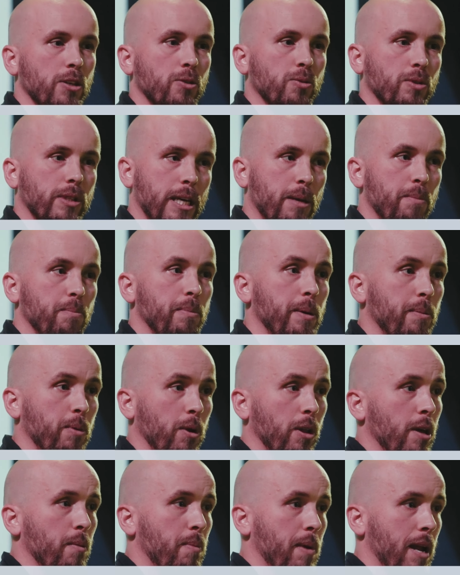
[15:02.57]
So it's keeping people
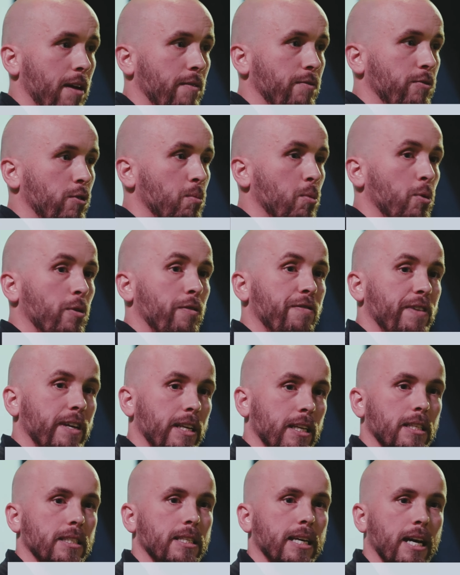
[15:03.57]
on that platform, and we're
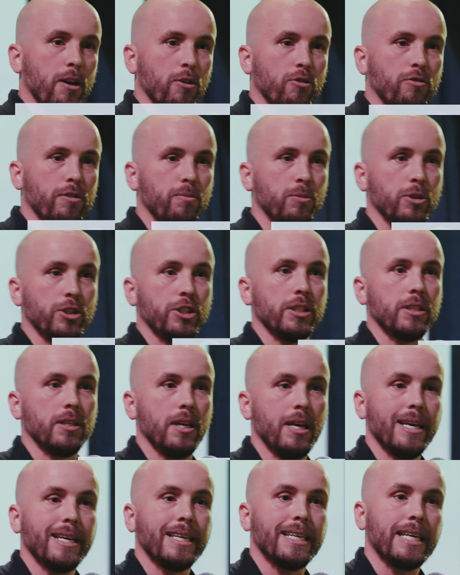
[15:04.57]
feeding into algorithm, which
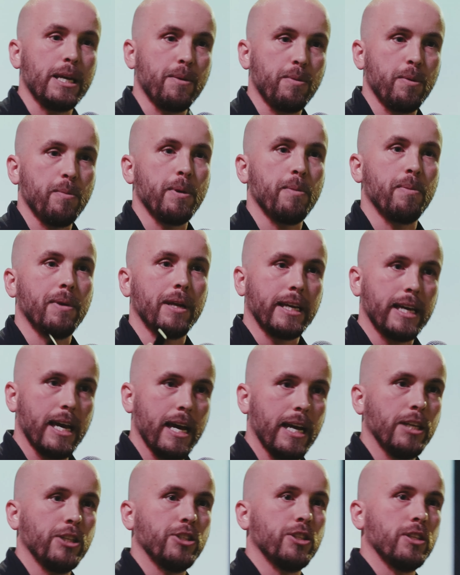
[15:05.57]
is keeping people
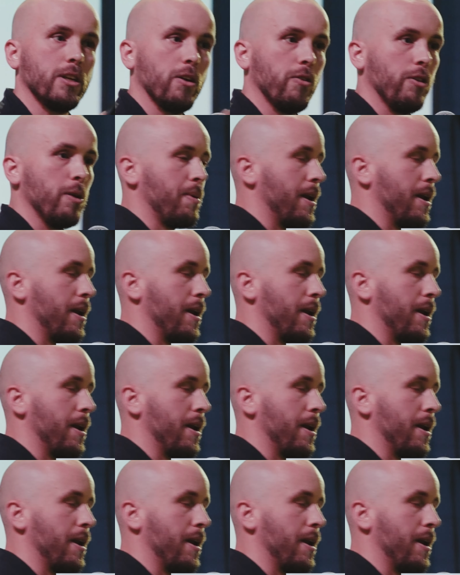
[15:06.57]
engaged and on the